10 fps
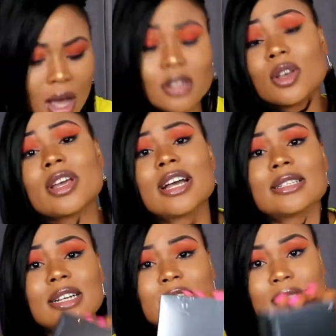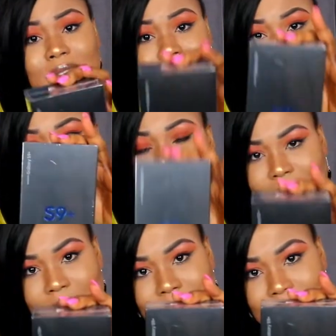So you guys, let's just get
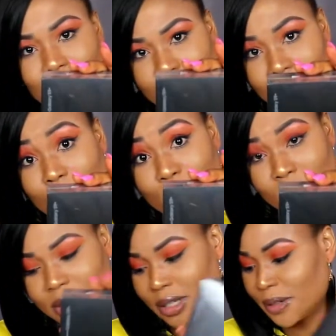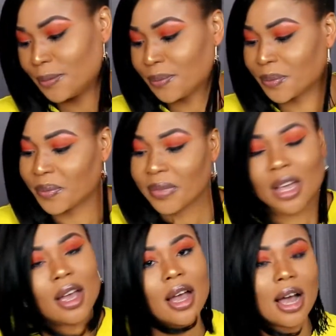started with the unboxing.
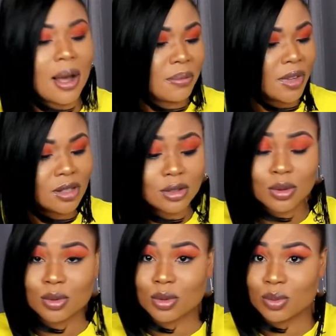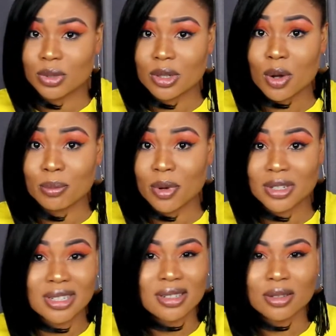I'm not so good with
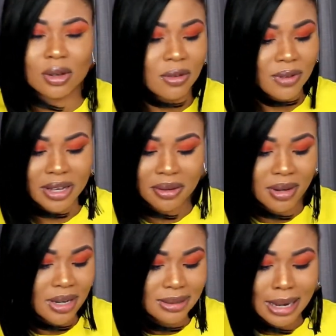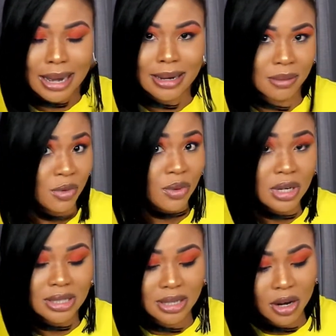unboxing stuff. Like you guys, I am
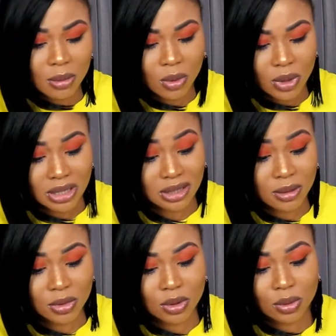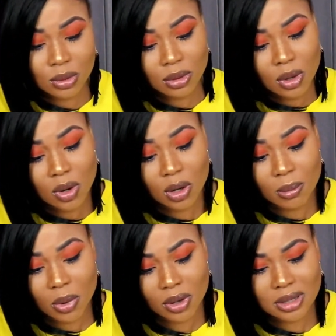really terrible when it comes to
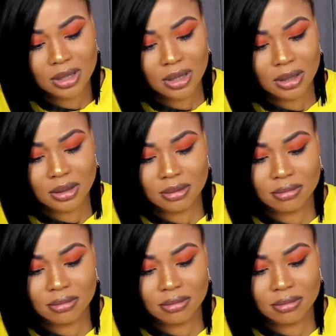unboxing.